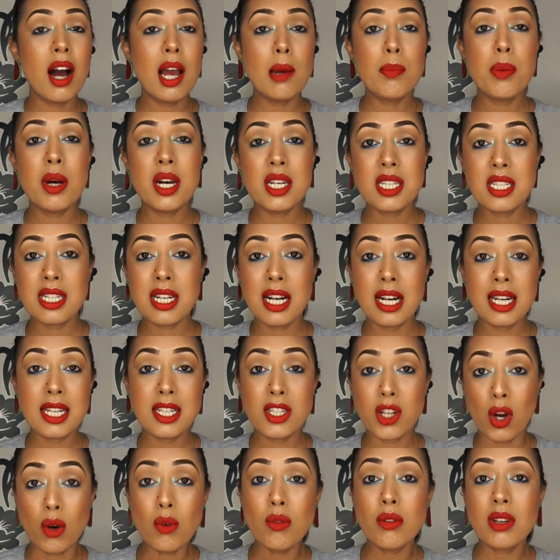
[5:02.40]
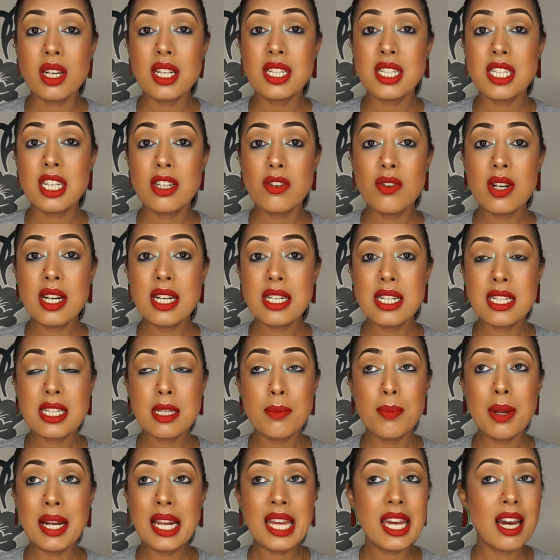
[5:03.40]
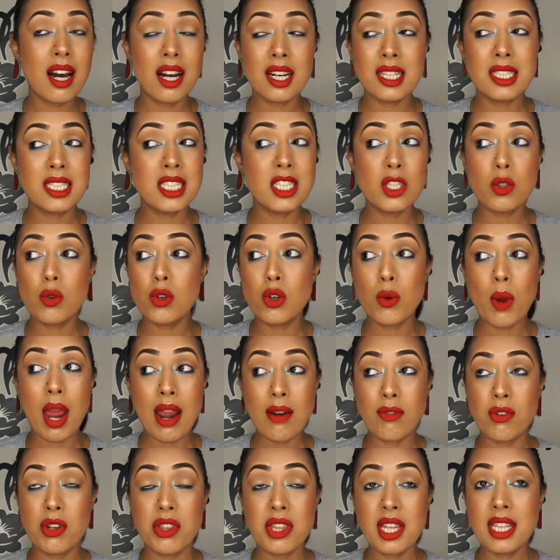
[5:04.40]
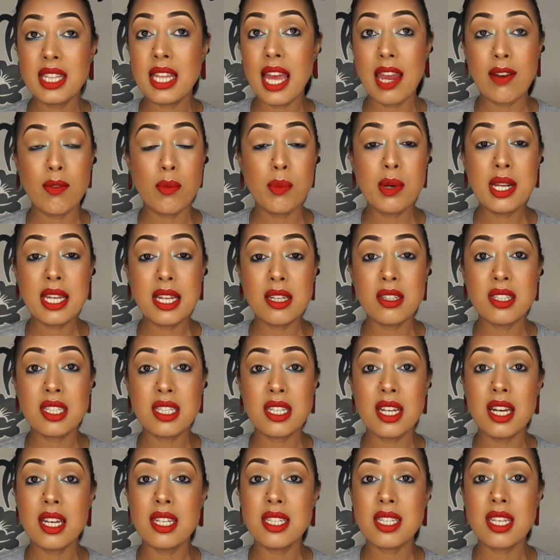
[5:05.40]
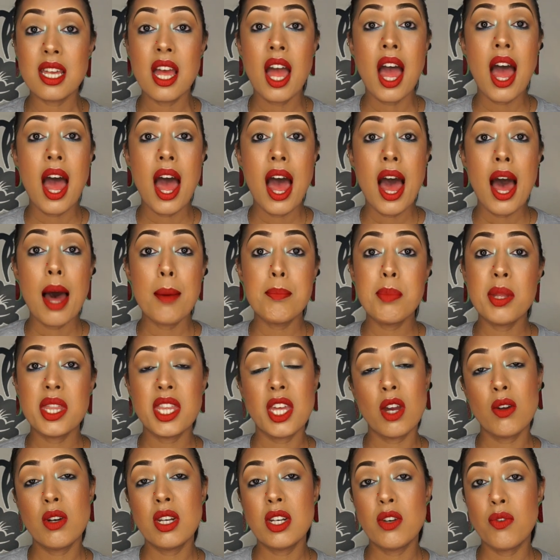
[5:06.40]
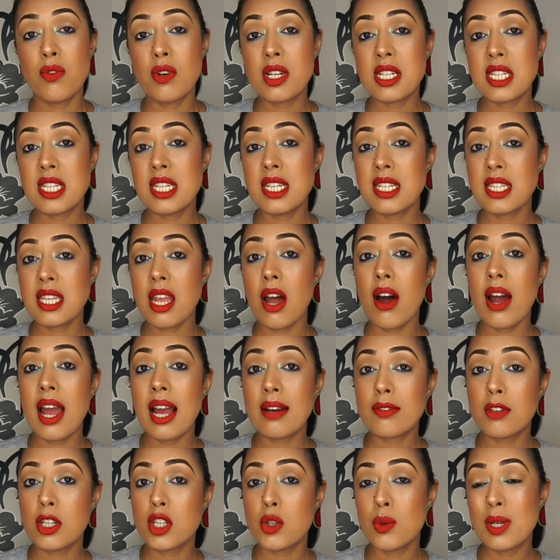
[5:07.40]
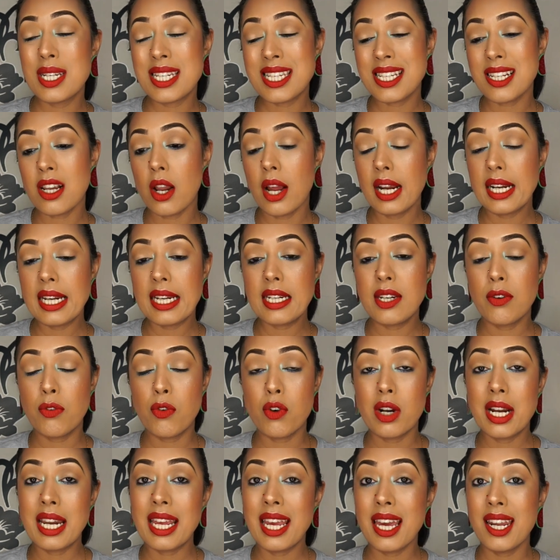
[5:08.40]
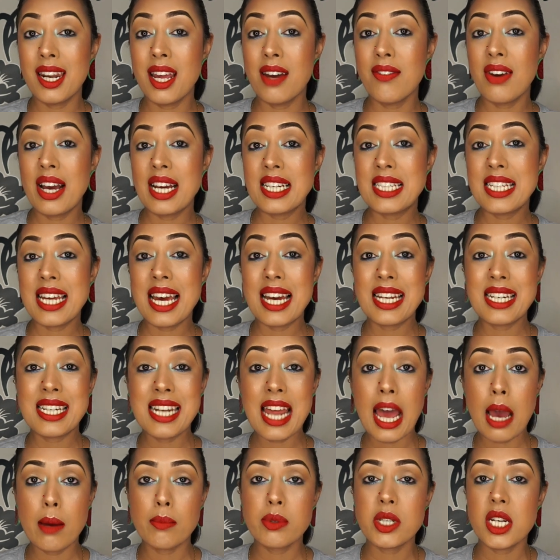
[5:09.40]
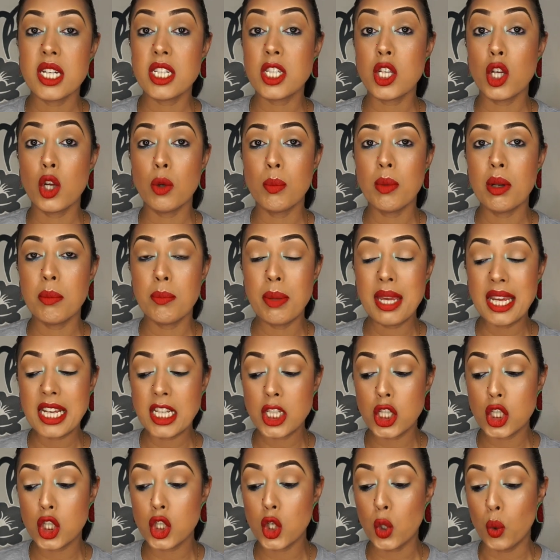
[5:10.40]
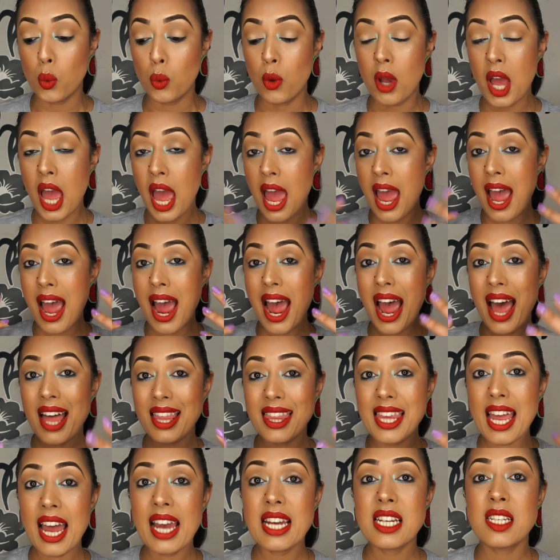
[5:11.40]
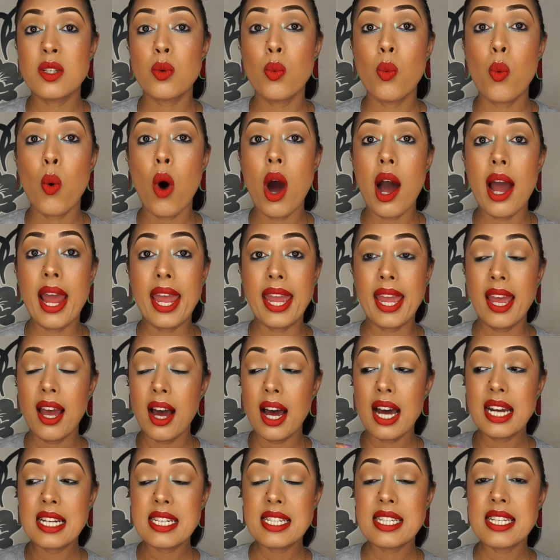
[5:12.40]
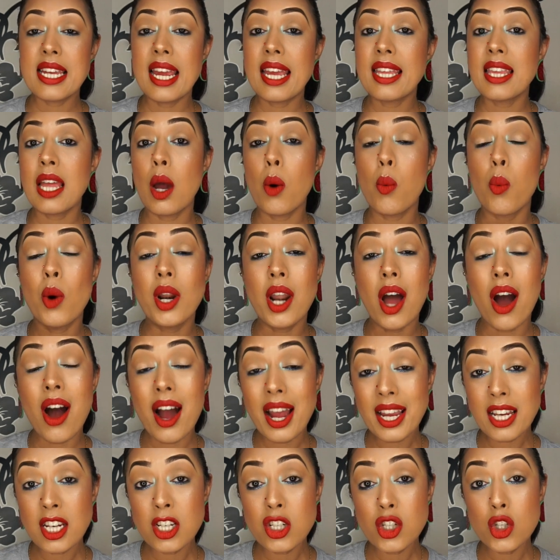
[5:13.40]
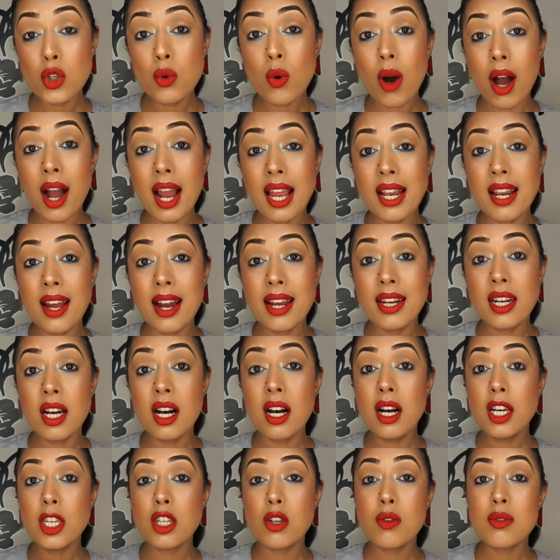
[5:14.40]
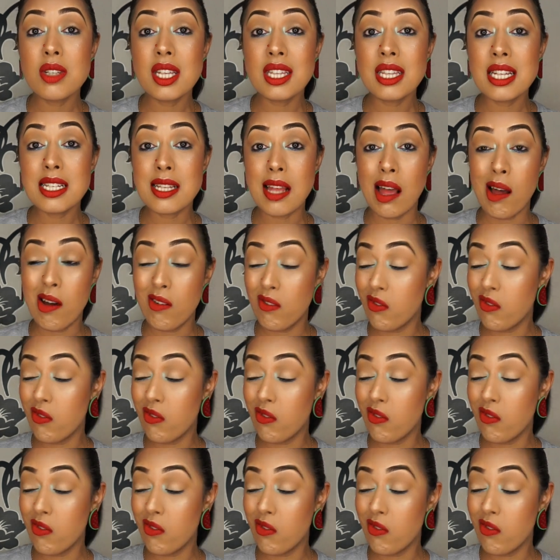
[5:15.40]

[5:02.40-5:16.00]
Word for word: I personally don't consider it a disability. I can still do everything that everybody else does, but the only difference is that I have to do it slightly differently and I've had to adapt as human beings do. And that is why I say that when I can do eyeliner using this